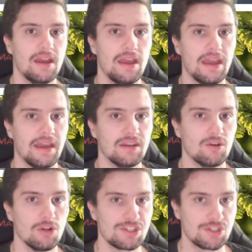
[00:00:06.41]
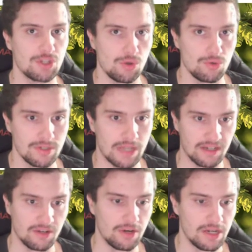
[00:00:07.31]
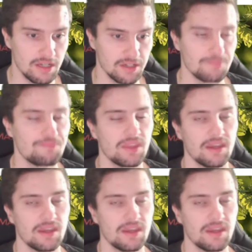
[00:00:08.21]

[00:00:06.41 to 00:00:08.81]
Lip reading: and also Dagger Hilt.